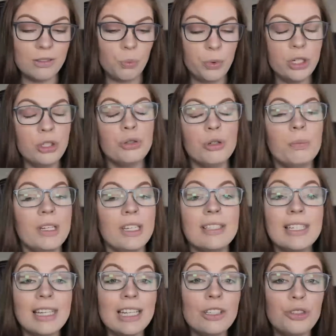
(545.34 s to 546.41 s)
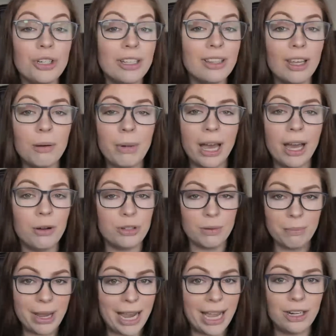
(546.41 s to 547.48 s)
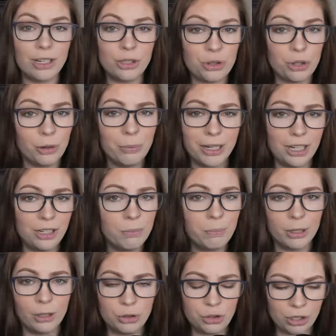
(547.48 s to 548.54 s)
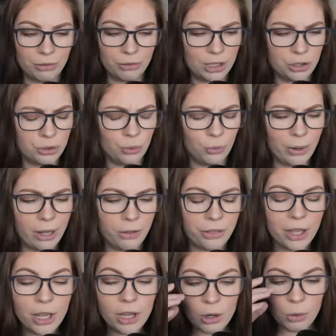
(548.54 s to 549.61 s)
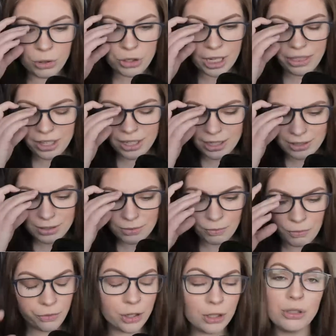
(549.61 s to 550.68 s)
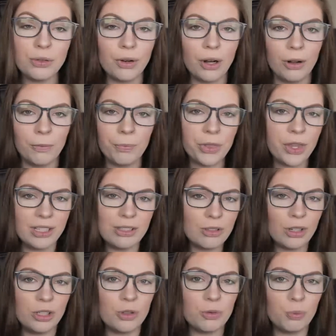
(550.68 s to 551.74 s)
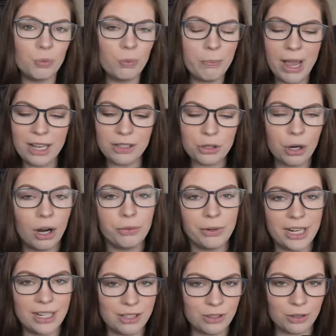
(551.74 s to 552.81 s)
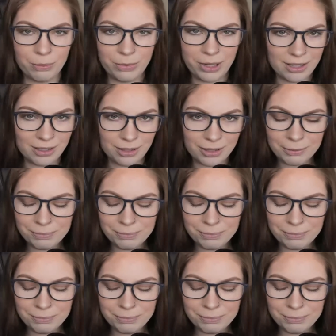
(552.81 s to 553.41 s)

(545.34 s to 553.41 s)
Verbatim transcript: we should be teaching them how to manage their money to build generational wealth, which I think is, first of all, it's mask off racism, because